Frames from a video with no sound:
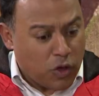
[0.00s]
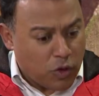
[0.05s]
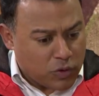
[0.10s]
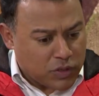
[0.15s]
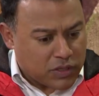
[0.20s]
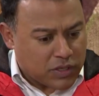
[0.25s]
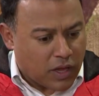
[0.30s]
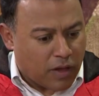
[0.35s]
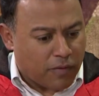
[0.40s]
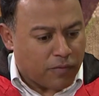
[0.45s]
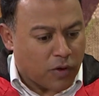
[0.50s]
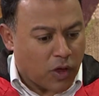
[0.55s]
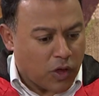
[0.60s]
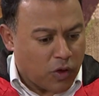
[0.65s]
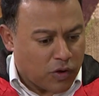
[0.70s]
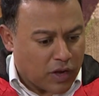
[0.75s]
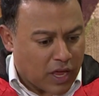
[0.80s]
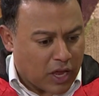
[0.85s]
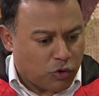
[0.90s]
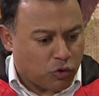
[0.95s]
Know yourself, know
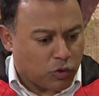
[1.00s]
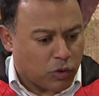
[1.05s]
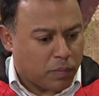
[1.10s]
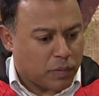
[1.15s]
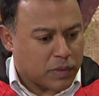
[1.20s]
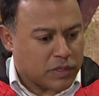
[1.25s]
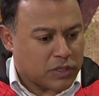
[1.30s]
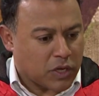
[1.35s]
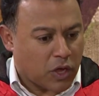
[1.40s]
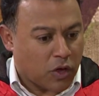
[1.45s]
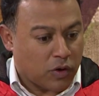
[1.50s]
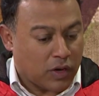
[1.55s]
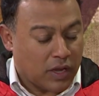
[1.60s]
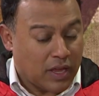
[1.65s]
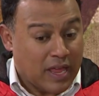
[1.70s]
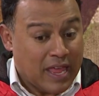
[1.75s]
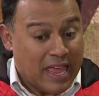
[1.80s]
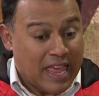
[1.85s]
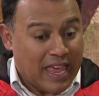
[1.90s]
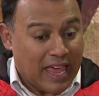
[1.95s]
your natural
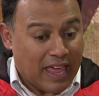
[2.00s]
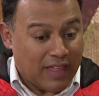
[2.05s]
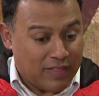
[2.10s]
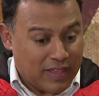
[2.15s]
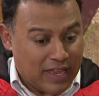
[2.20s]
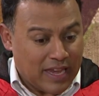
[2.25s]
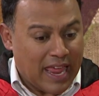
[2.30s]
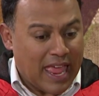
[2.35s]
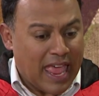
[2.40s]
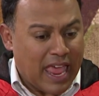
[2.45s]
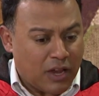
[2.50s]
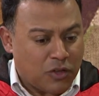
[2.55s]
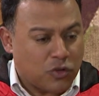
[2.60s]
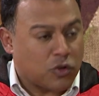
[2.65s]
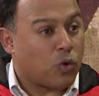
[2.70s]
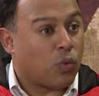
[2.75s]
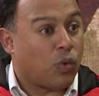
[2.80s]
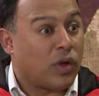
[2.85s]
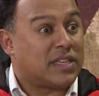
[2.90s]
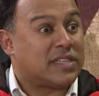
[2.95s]
persona, and then
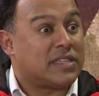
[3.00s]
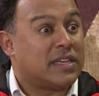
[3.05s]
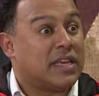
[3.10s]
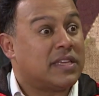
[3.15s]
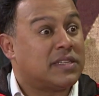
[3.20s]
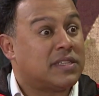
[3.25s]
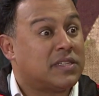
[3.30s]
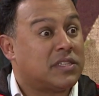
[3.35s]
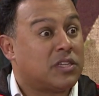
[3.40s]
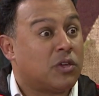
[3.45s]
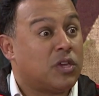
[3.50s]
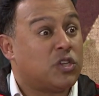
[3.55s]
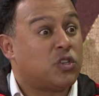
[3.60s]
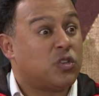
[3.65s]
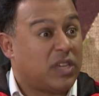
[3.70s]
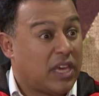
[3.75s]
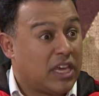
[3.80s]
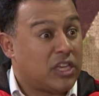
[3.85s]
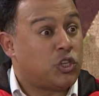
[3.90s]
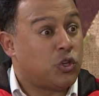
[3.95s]
act on what's necessary
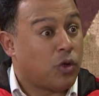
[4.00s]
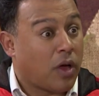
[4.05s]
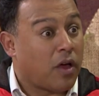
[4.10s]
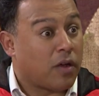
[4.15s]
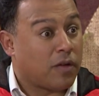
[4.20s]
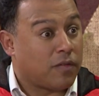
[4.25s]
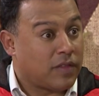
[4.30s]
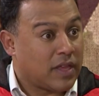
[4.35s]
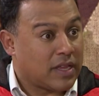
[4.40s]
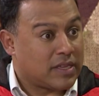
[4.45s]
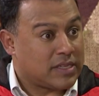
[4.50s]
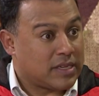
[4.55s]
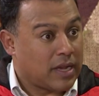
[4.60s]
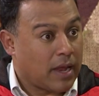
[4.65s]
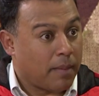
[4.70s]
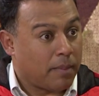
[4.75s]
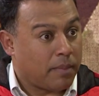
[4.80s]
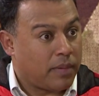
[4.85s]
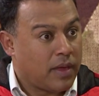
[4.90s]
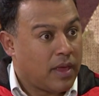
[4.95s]
to get you out of that
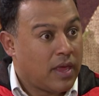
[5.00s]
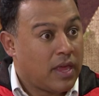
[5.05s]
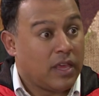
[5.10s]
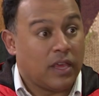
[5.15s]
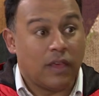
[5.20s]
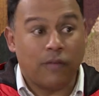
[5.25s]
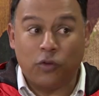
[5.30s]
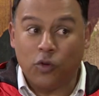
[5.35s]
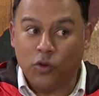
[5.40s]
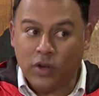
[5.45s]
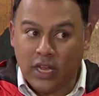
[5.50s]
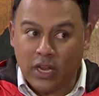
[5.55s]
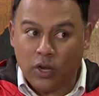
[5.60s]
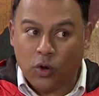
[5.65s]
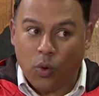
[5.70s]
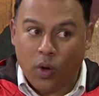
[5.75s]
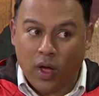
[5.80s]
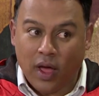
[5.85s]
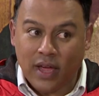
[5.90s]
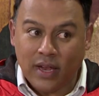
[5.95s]
slump. Yeah. If you
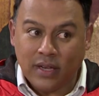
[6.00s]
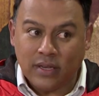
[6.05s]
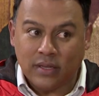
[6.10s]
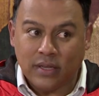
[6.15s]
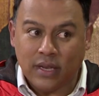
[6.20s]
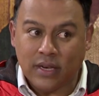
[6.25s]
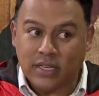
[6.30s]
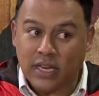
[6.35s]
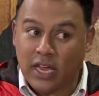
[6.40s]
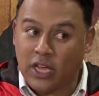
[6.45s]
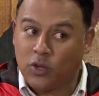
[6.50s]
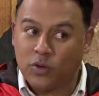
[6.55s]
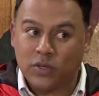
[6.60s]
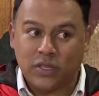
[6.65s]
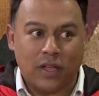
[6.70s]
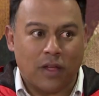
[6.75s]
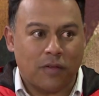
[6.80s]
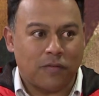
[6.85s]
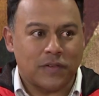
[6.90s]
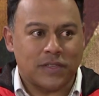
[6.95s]
need quiet, then take
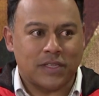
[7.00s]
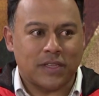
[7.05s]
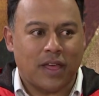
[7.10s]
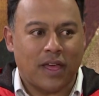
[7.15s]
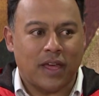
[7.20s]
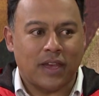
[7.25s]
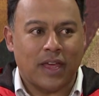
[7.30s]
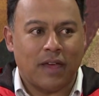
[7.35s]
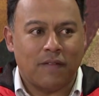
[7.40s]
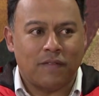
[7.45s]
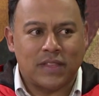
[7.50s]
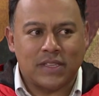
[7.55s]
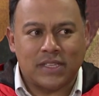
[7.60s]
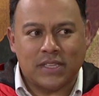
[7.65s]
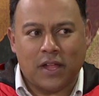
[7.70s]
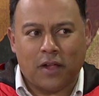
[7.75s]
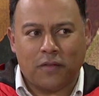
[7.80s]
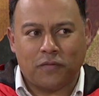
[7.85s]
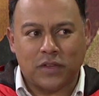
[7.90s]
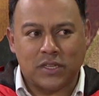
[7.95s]
yourself aside. Have the
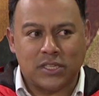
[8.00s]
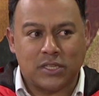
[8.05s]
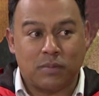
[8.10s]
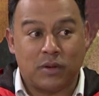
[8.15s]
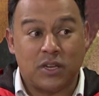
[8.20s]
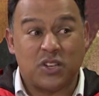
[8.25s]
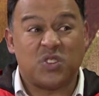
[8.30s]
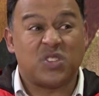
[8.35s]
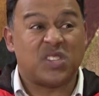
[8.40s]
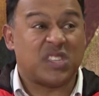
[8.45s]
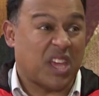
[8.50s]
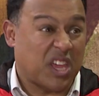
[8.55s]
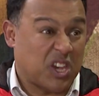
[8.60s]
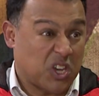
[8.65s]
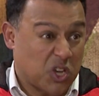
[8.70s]
self-discipline to